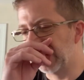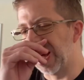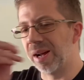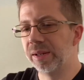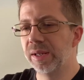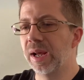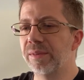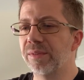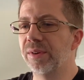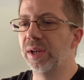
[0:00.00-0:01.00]
I did have
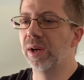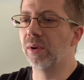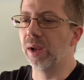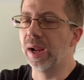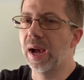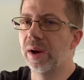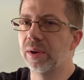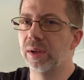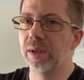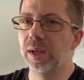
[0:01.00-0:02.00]
the video on how
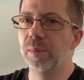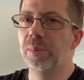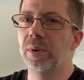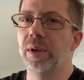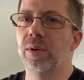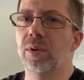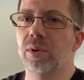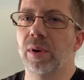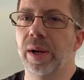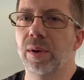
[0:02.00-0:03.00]
to input your whole
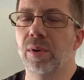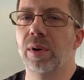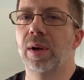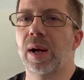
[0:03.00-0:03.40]
grading order.